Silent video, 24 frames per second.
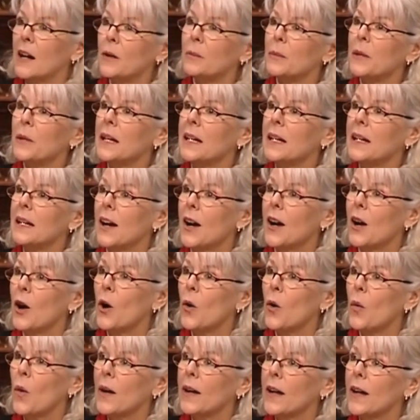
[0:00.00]
Tell me
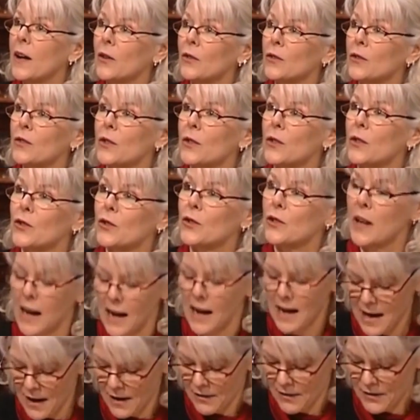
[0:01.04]
what else
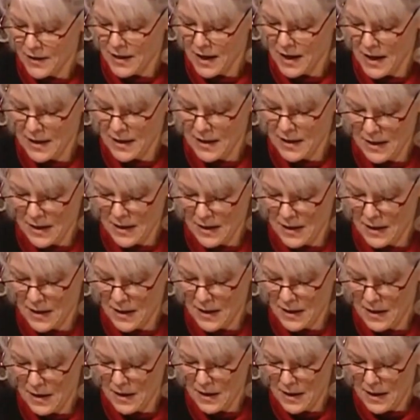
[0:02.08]
should I have done?
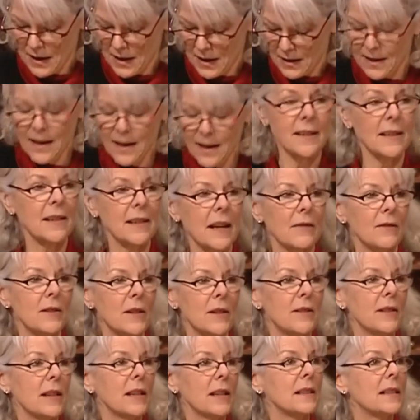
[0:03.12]
Doesn't
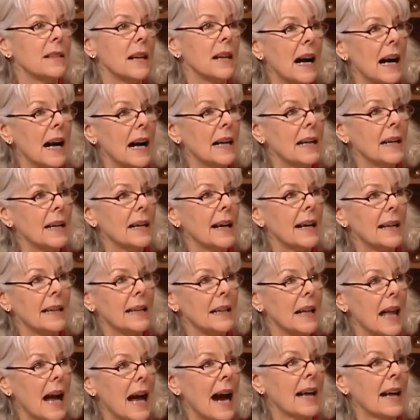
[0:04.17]
everything die
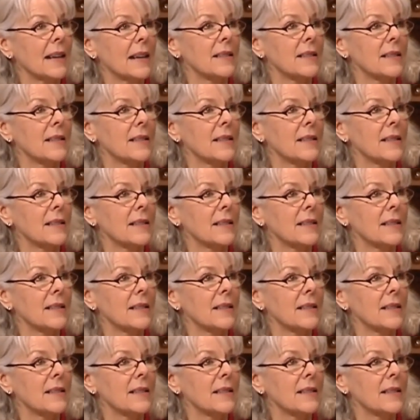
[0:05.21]
at